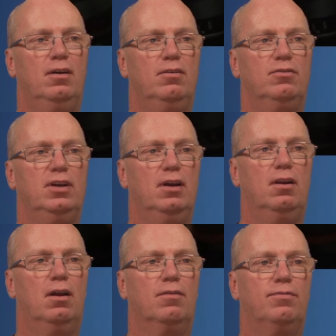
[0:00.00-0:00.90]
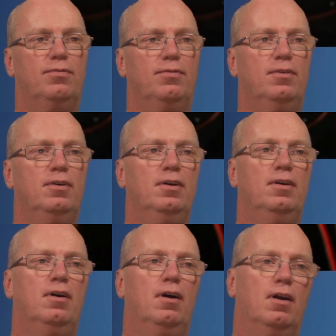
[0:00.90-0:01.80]
You see a lot of
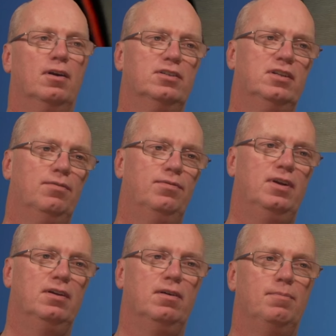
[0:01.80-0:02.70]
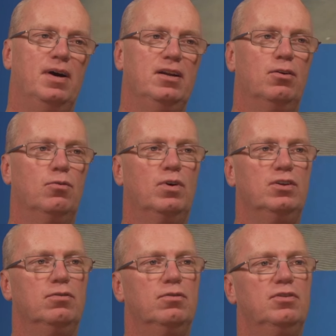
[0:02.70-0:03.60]
other stuff that I might not want
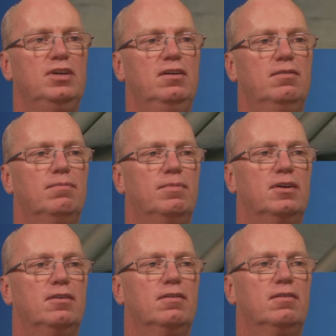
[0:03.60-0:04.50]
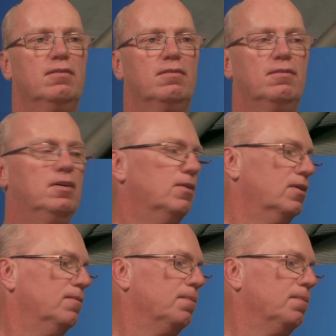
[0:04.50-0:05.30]
you to see. But oh well.